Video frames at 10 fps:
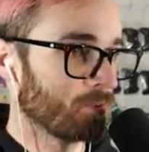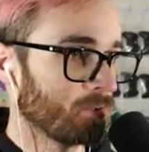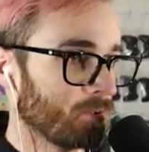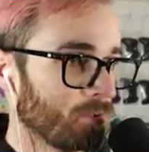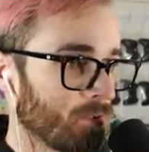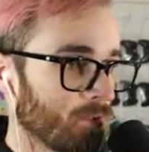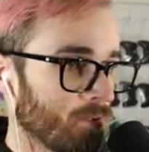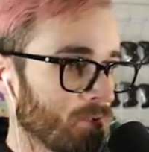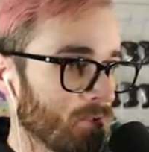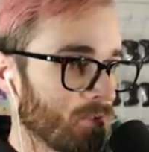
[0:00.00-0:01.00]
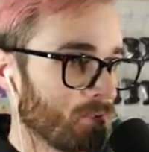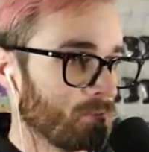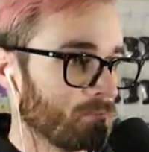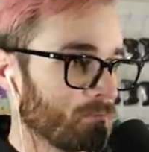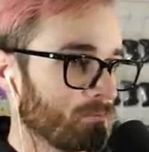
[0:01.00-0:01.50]

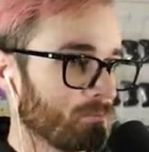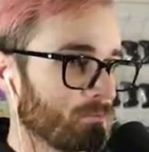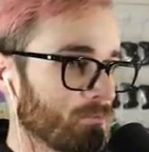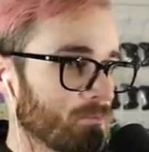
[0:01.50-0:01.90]
Nobody speaks.